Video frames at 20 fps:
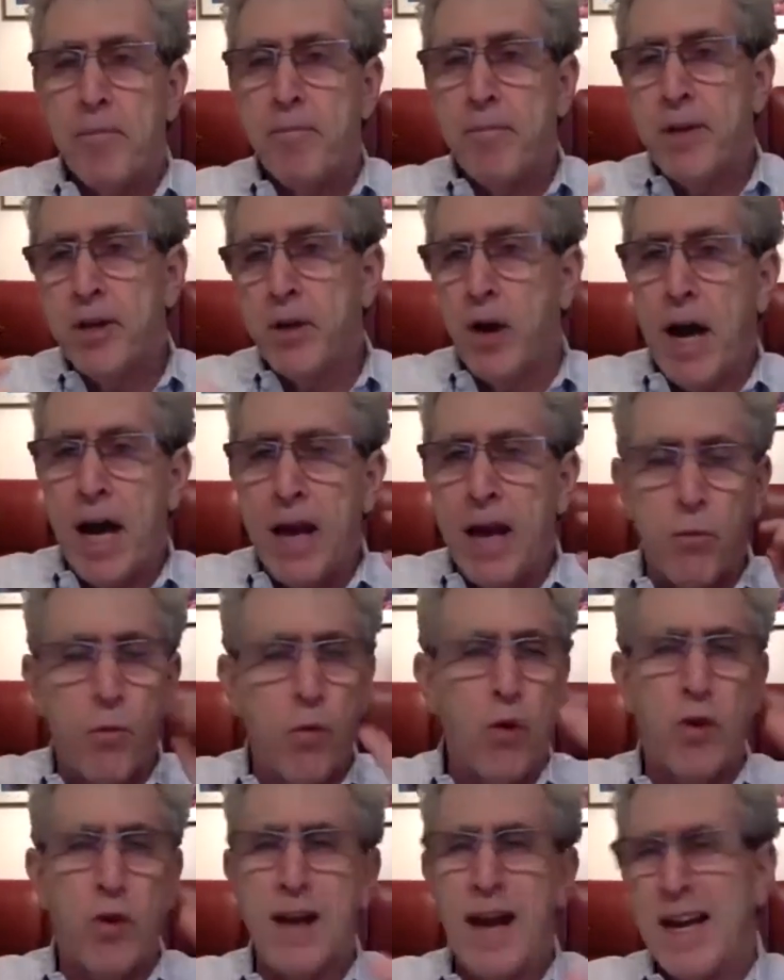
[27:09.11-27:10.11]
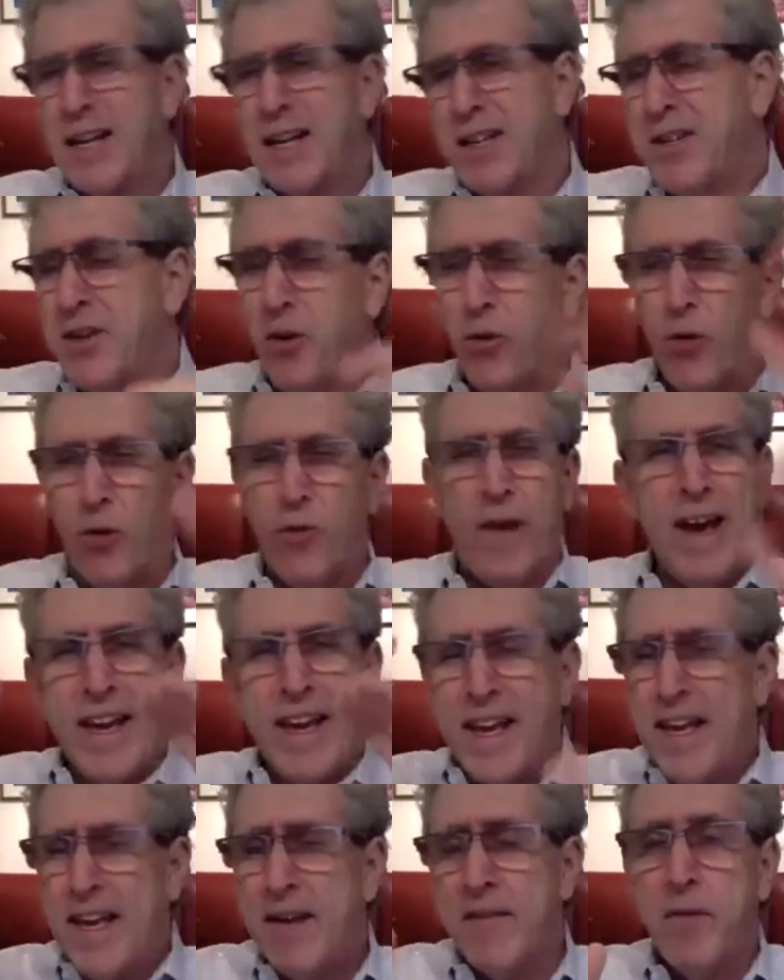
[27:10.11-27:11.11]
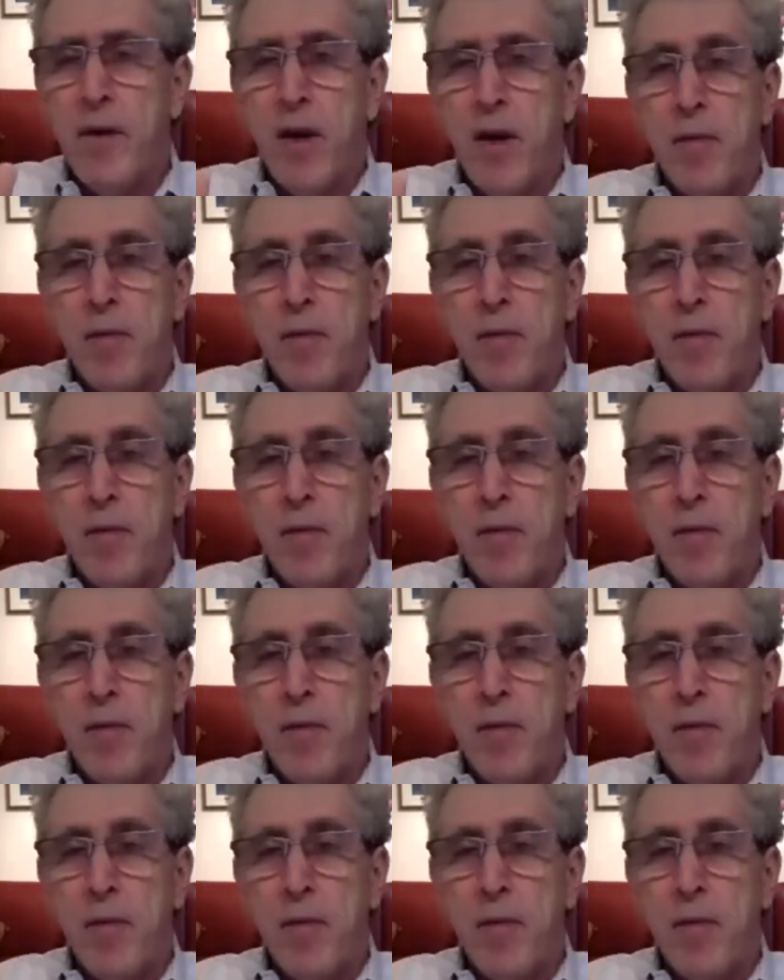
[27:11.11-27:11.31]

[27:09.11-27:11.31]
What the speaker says: You know, at work, I give.